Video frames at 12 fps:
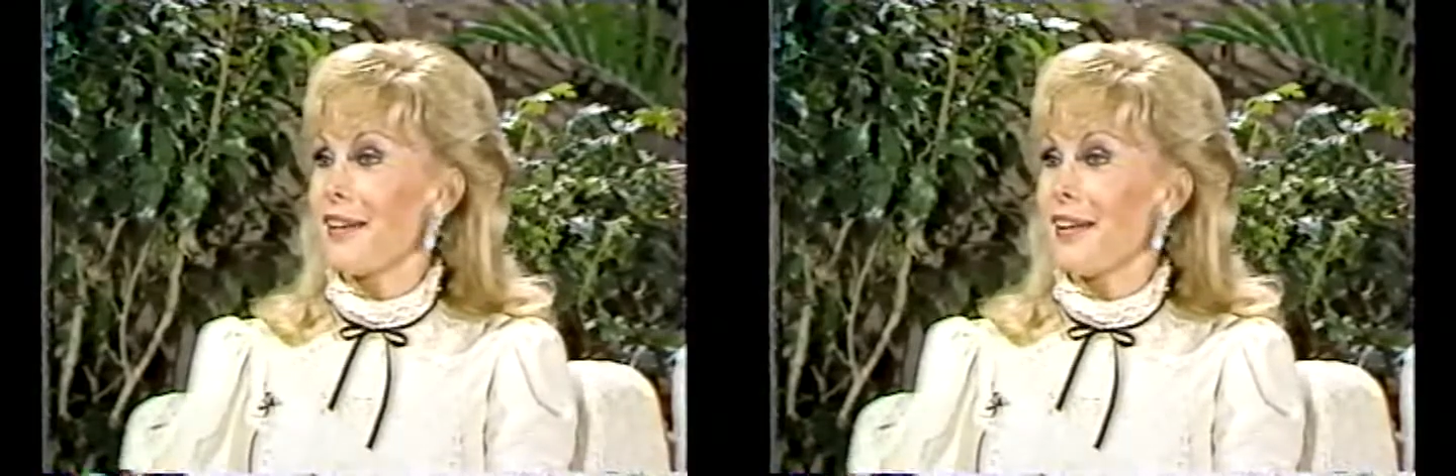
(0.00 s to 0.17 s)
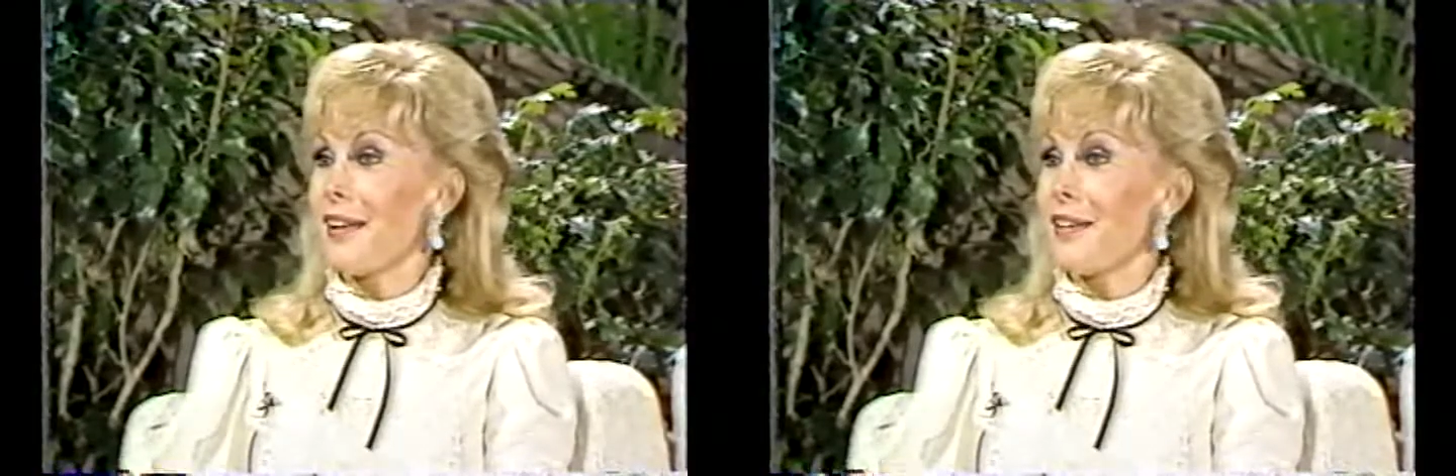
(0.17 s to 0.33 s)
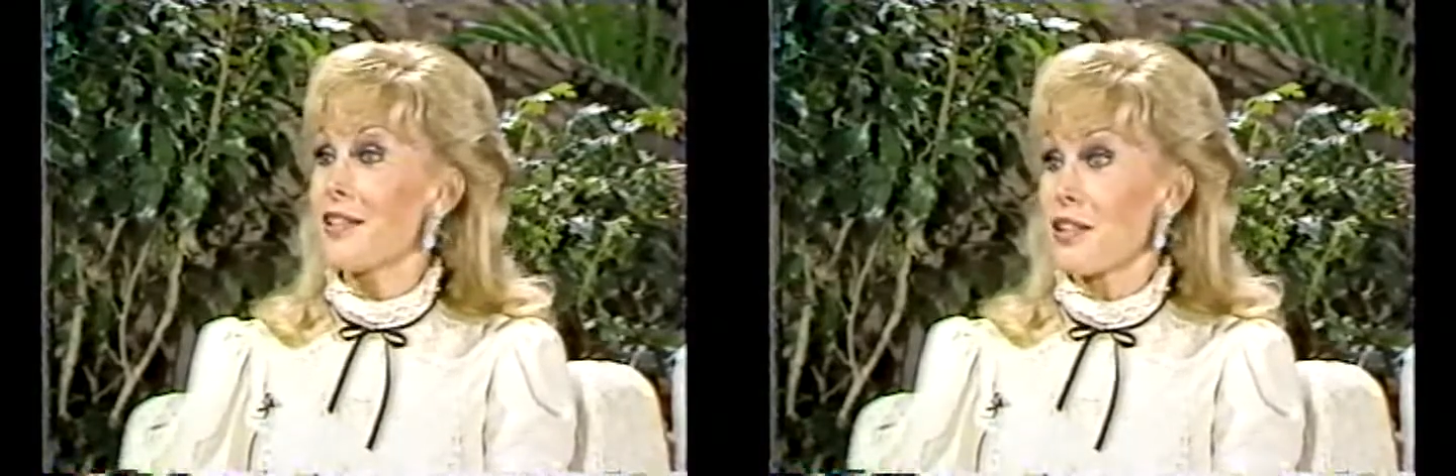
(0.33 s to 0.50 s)

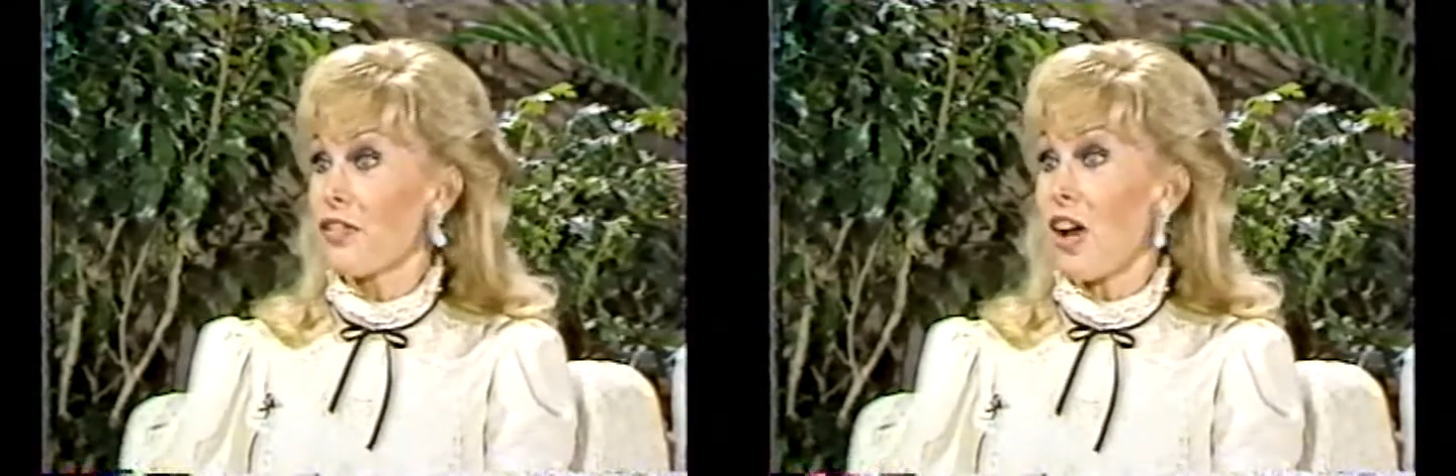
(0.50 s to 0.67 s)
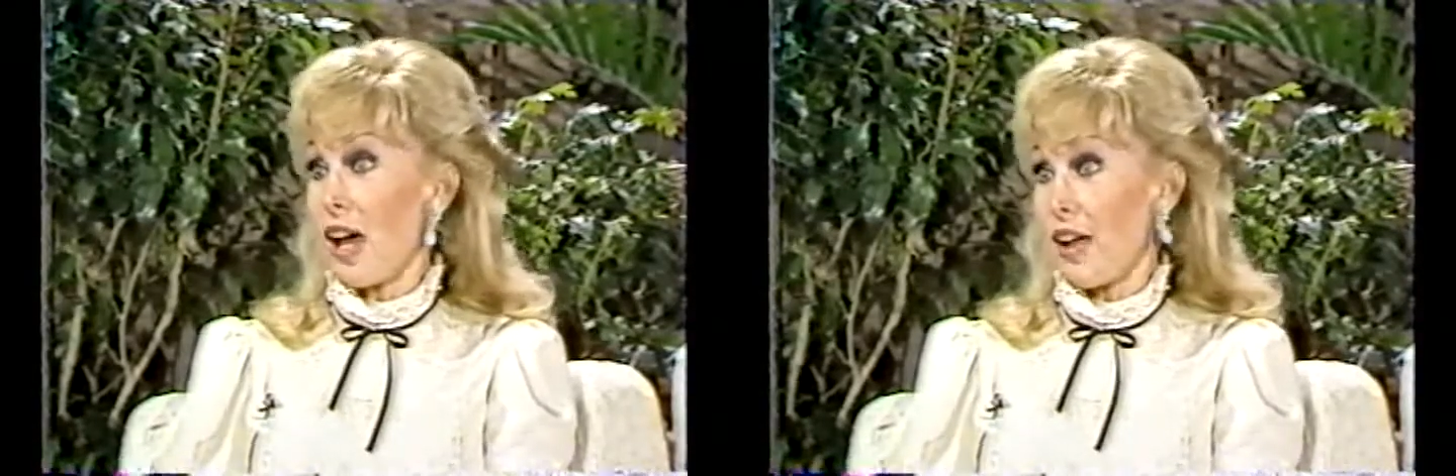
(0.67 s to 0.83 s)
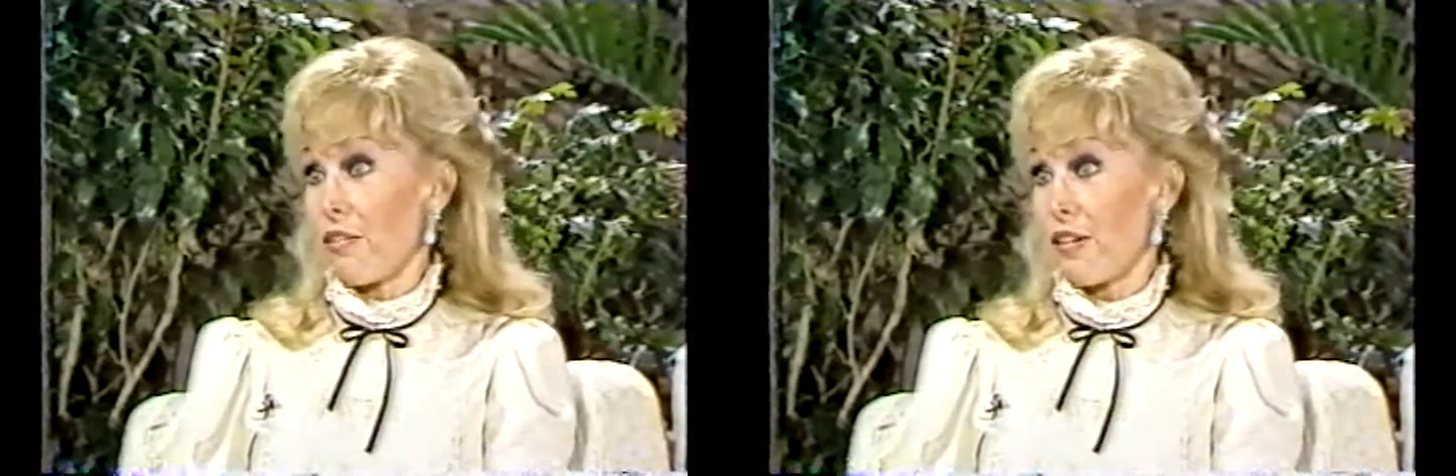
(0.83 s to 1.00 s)
and
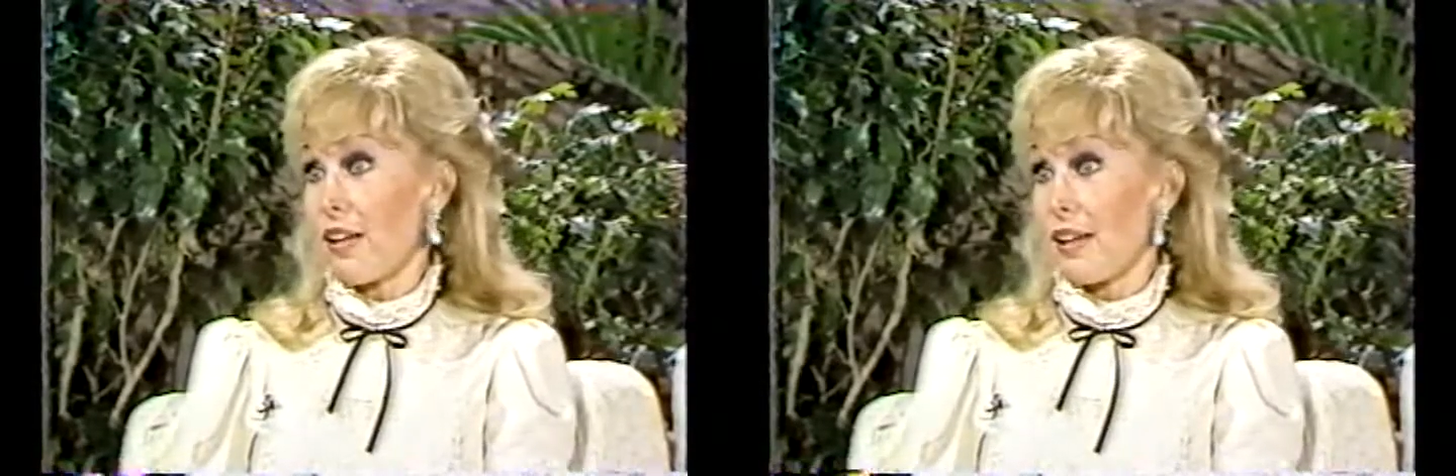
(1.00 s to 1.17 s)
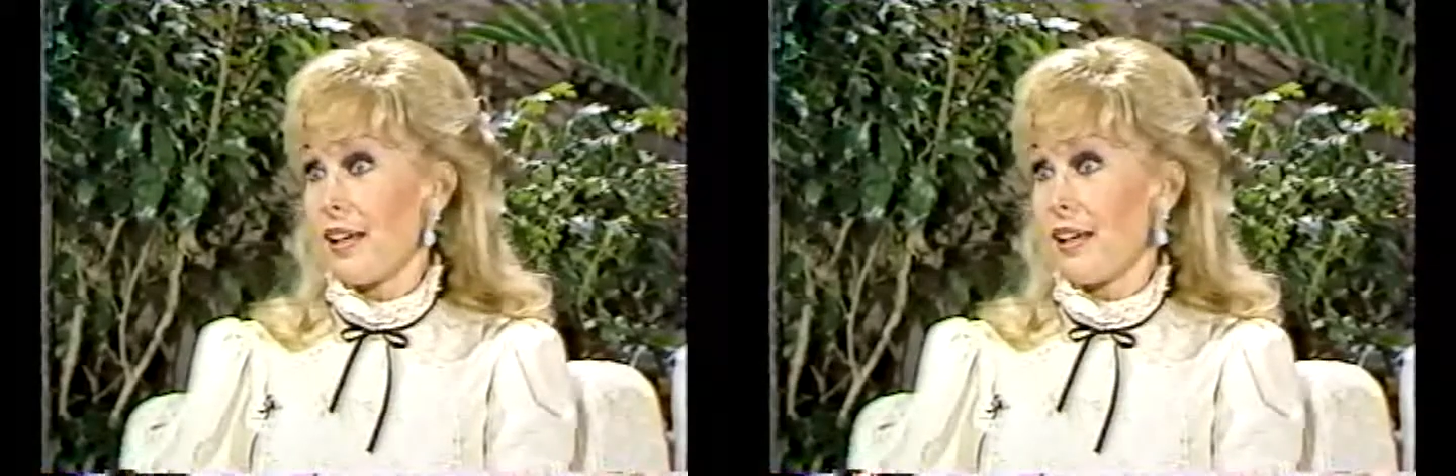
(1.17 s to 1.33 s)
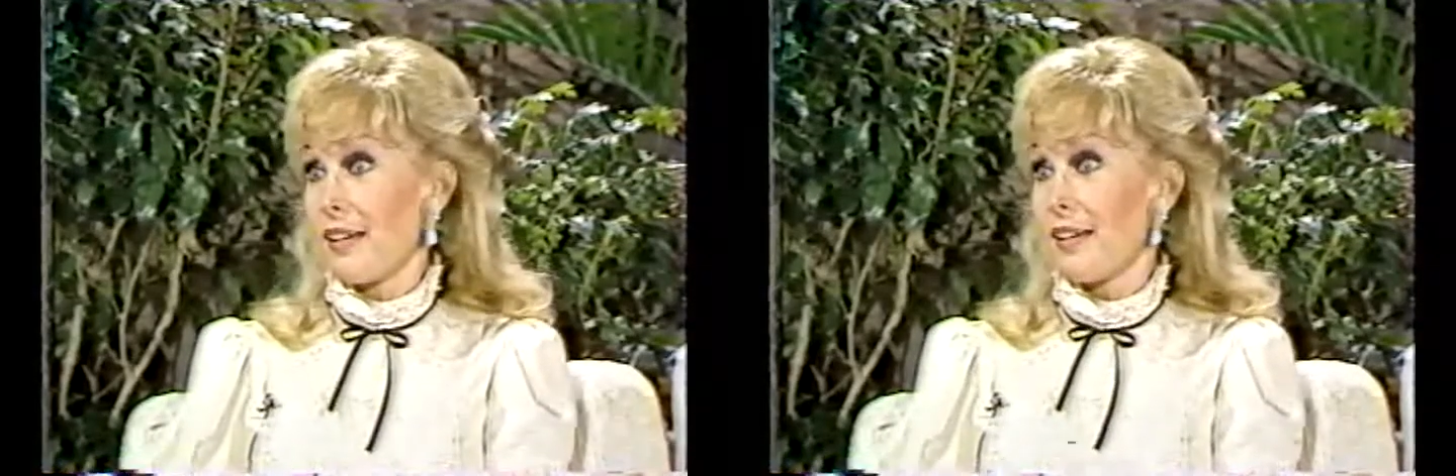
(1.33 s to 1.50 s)
survive
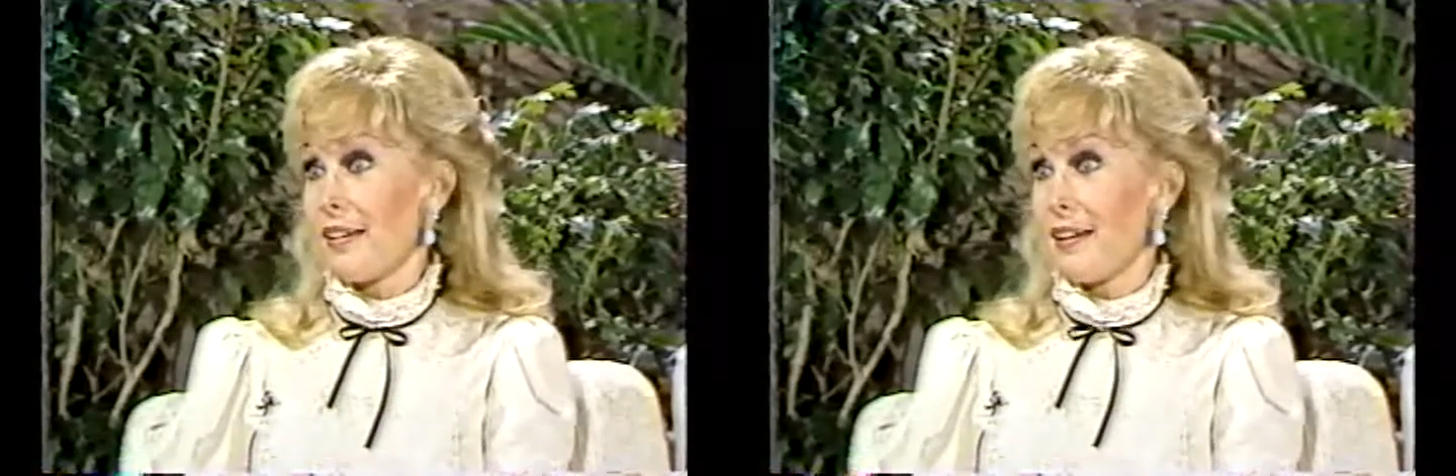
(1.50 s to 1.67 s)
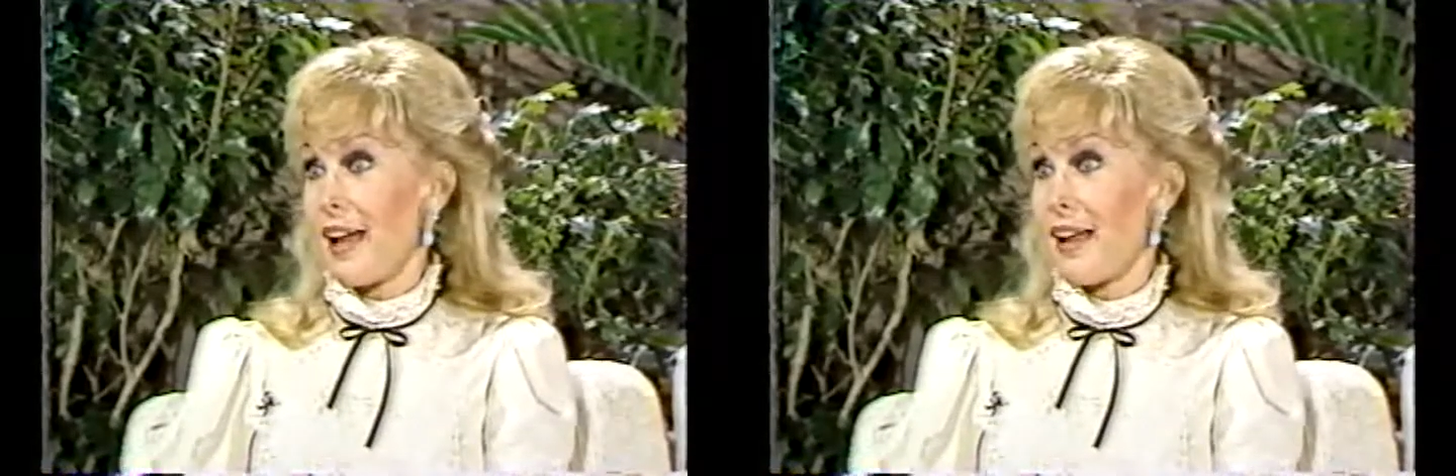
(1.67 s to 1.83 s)
really. Mm-hmm.